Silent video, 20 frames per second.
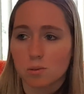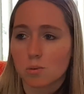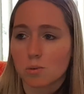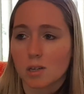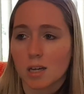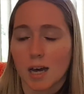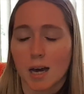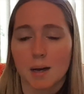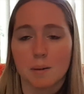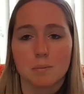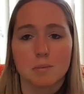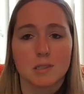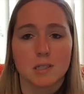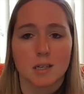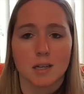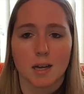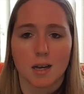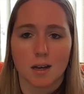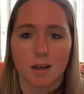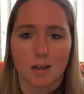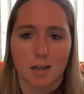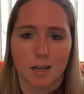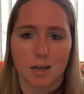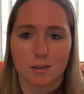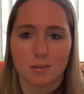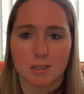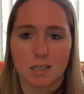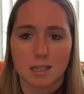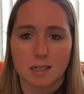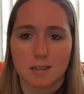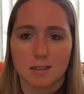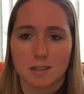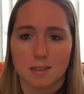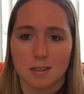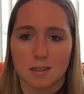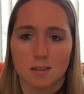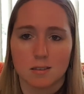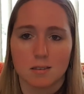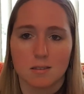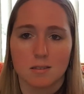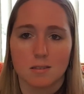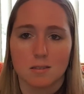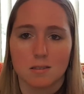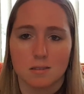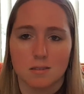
kept outdated